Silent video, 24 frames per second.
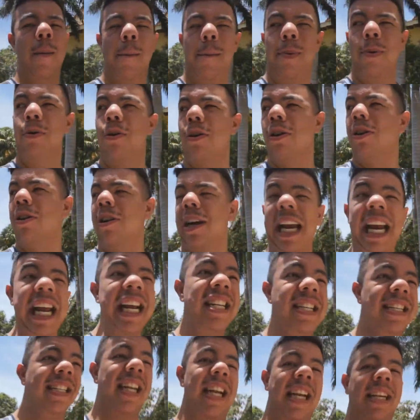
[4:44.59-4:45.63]
pool,
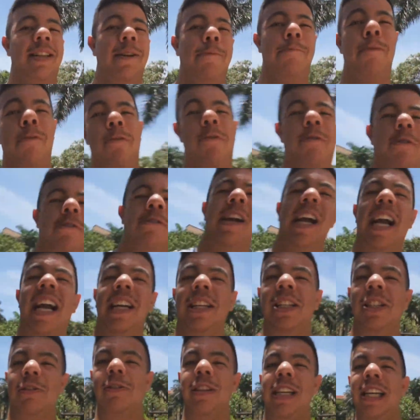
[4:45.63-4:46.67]
inside of the pool,
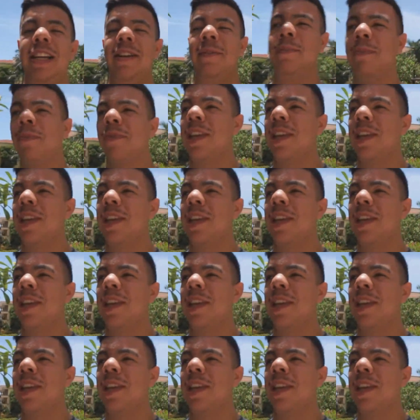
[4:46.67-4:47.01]
actually.